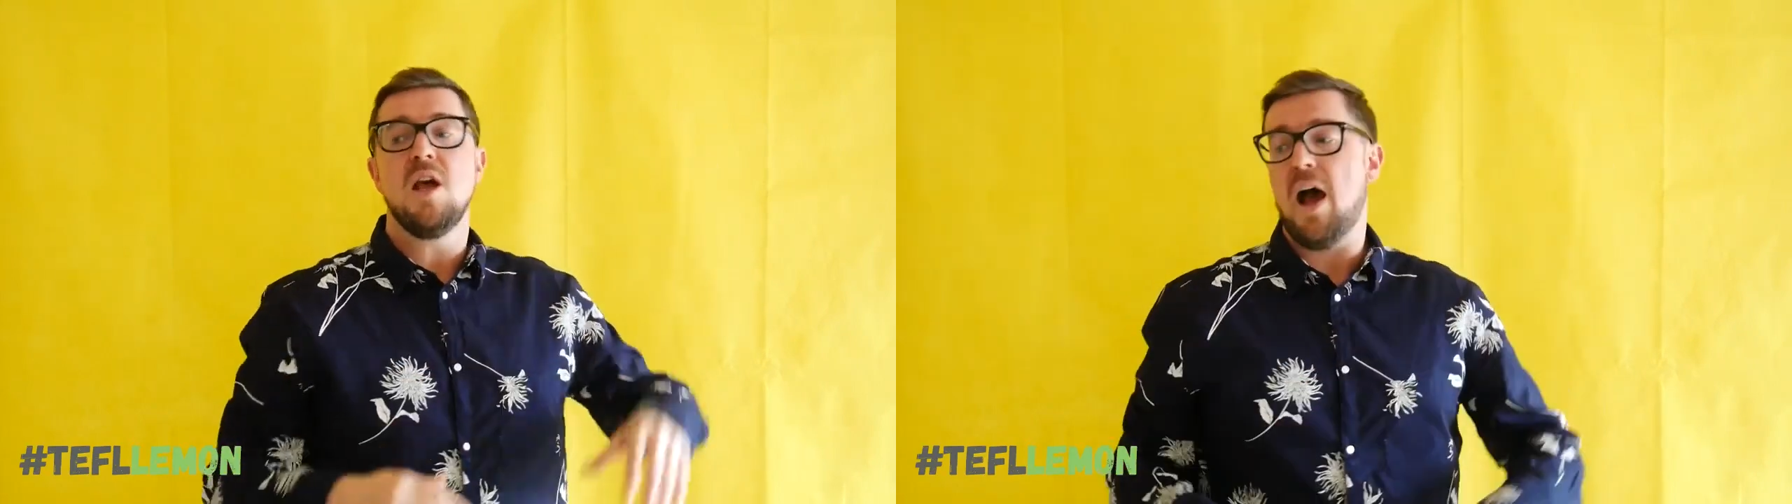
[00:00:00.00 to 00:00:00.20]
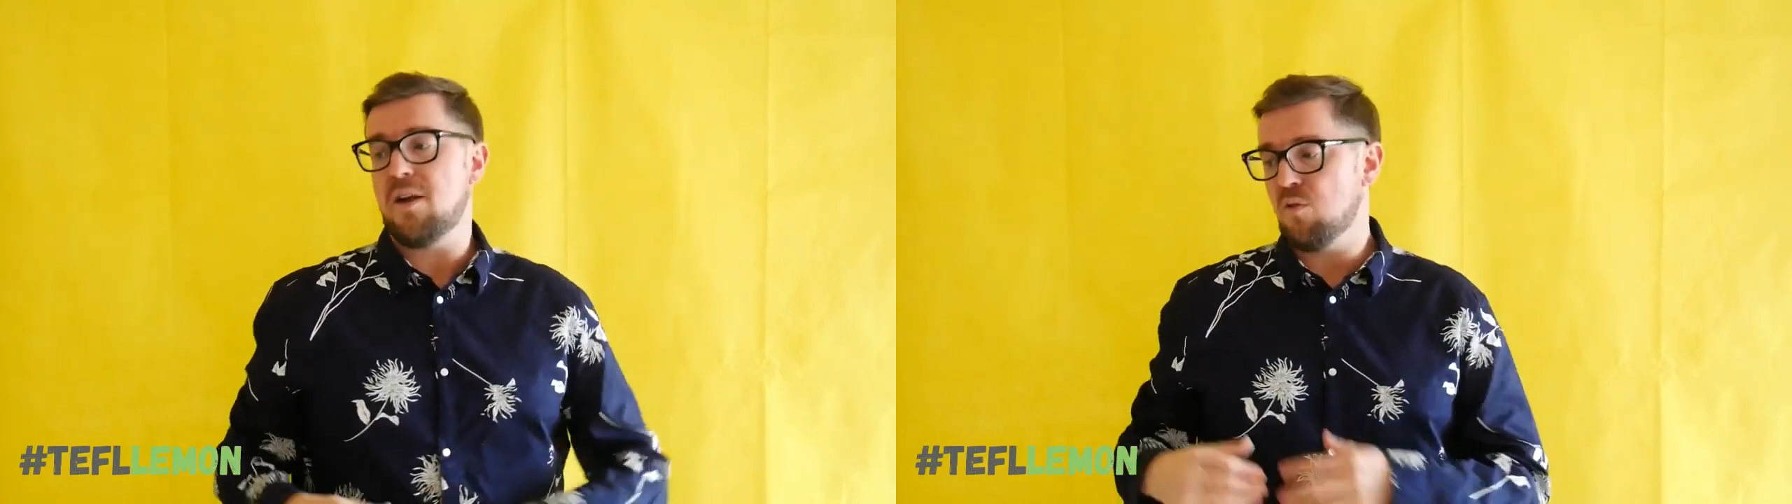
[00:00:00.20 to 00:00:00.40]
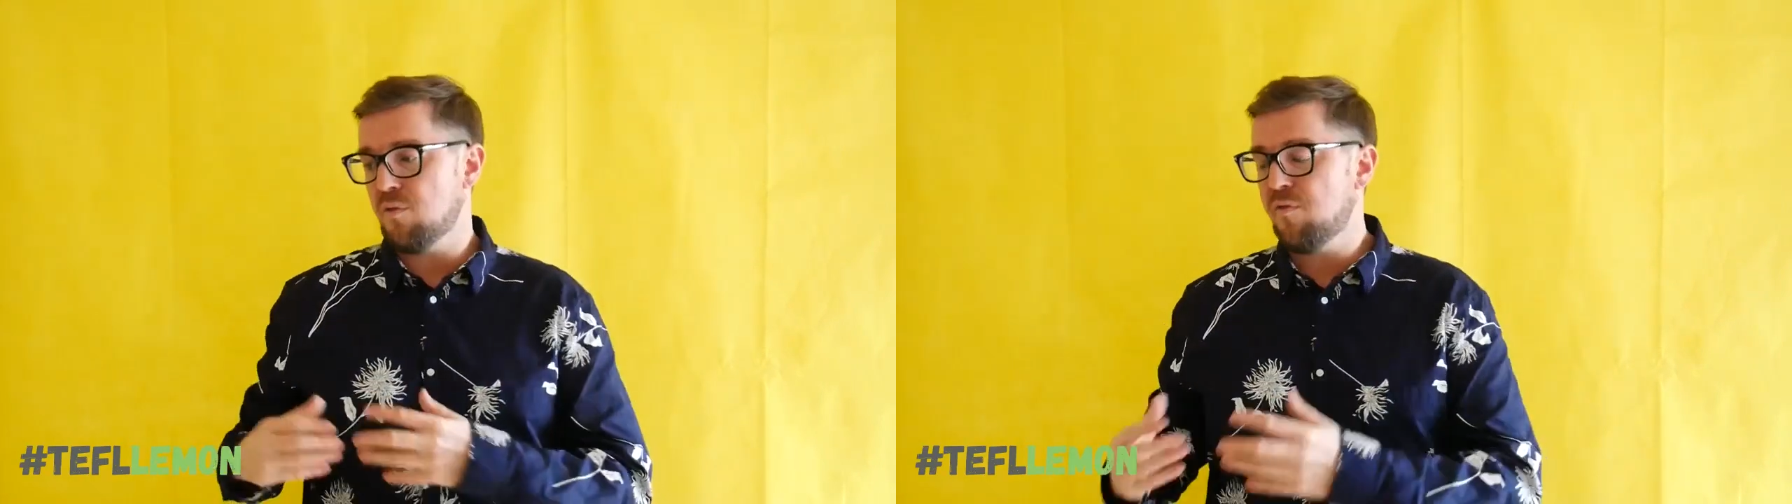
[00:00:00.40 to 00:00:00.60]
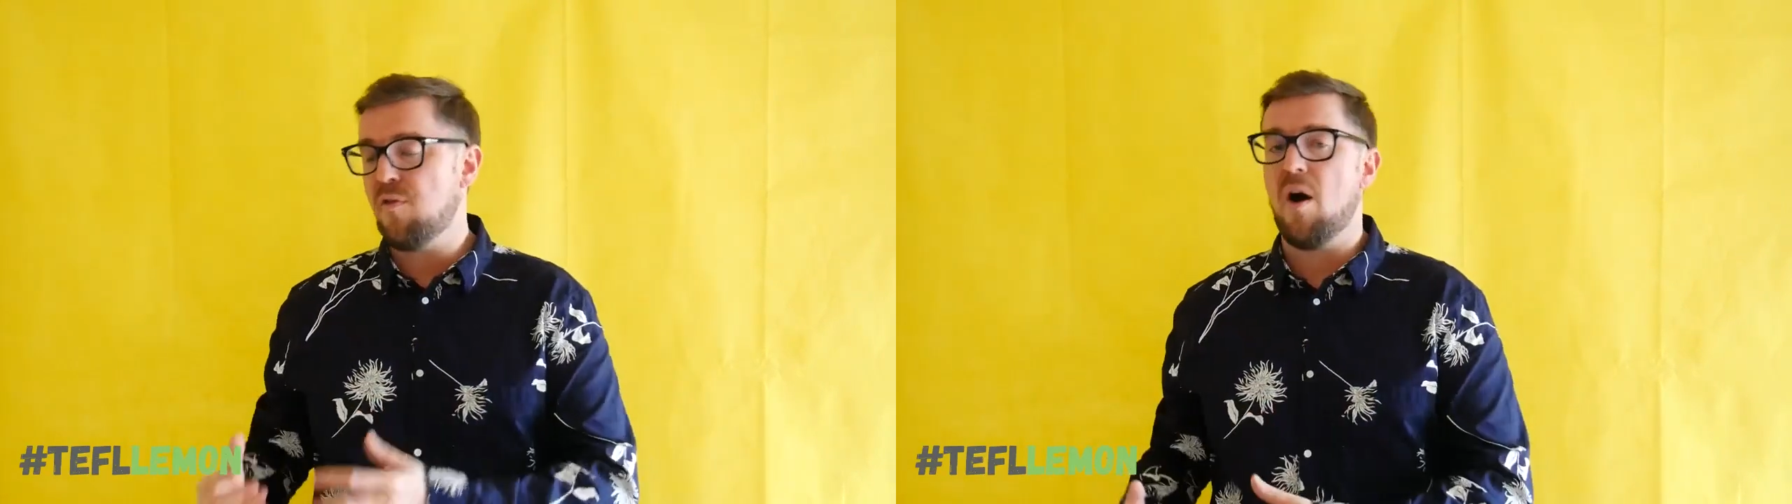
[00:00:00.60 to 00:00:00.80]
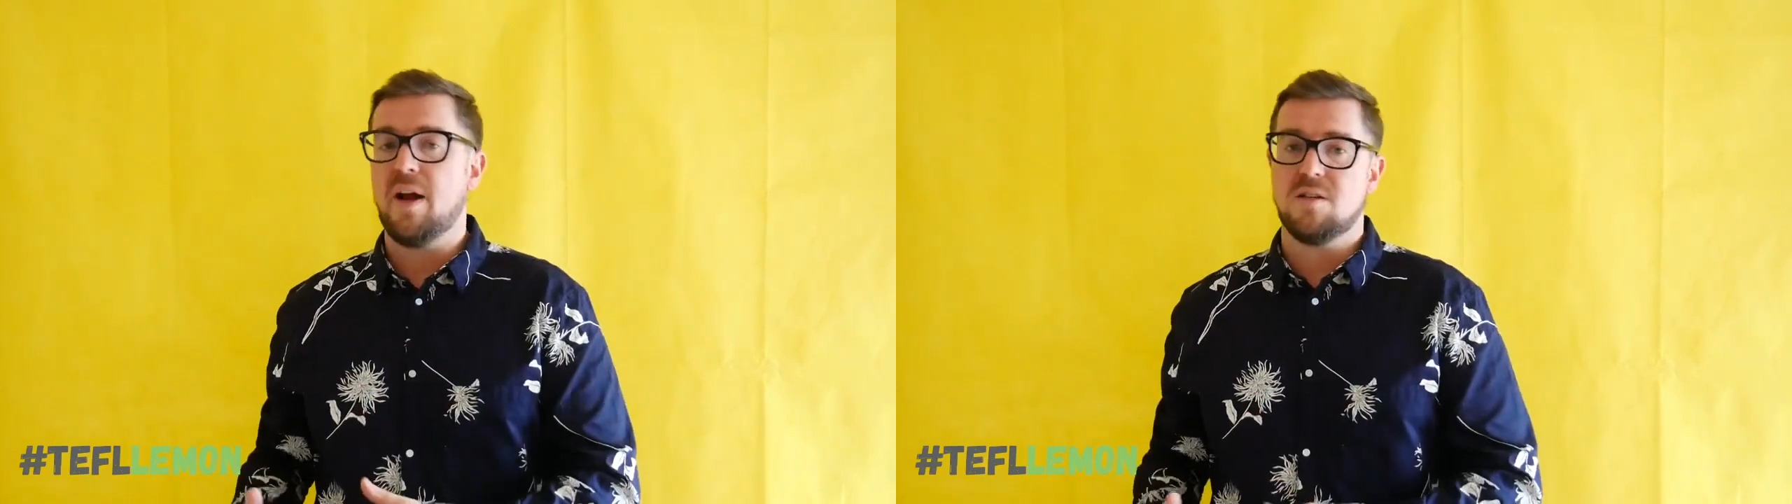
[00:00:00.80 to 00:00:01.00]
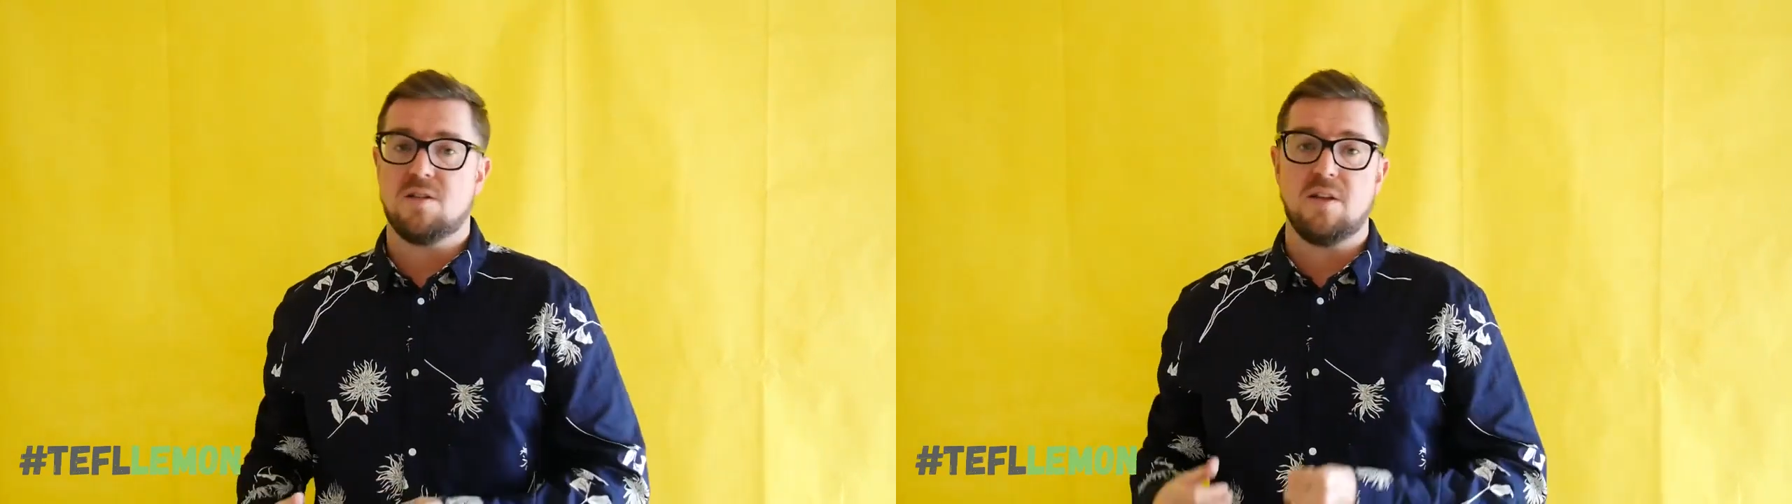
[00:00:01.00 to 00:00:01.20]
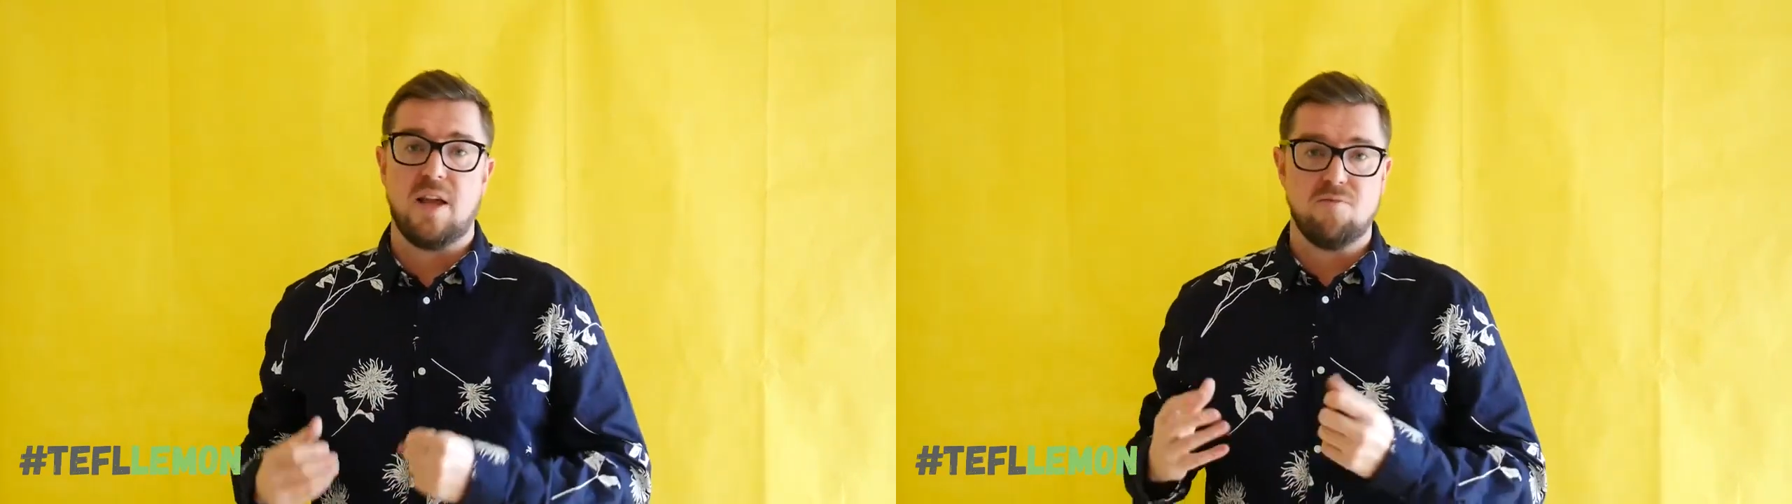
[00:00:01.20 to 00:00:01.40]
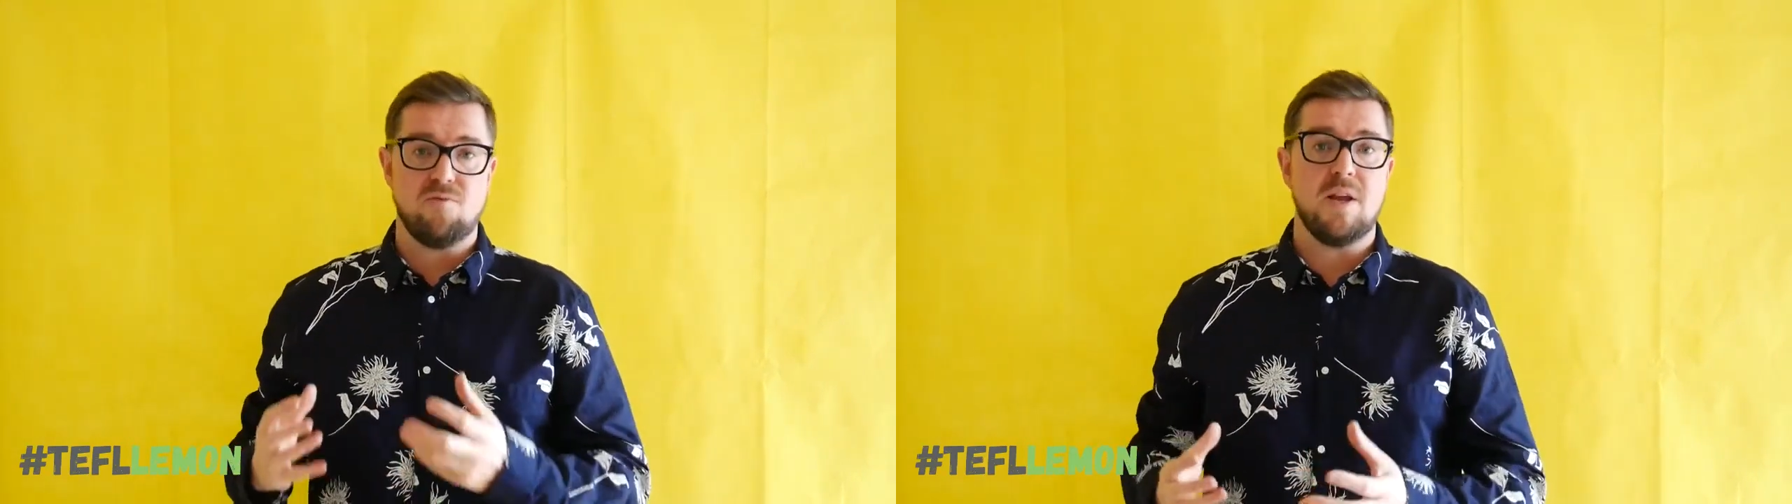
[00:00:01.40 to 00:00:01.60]
and you'll find that
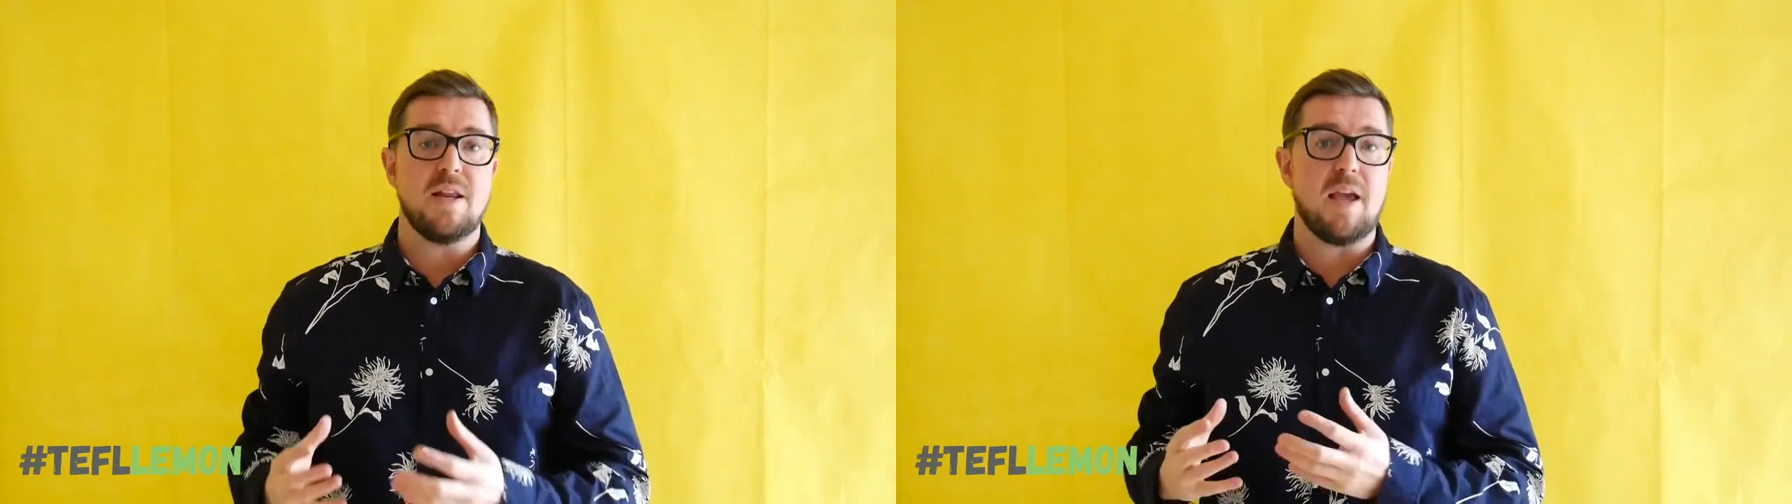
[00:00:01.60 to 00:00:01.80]
they really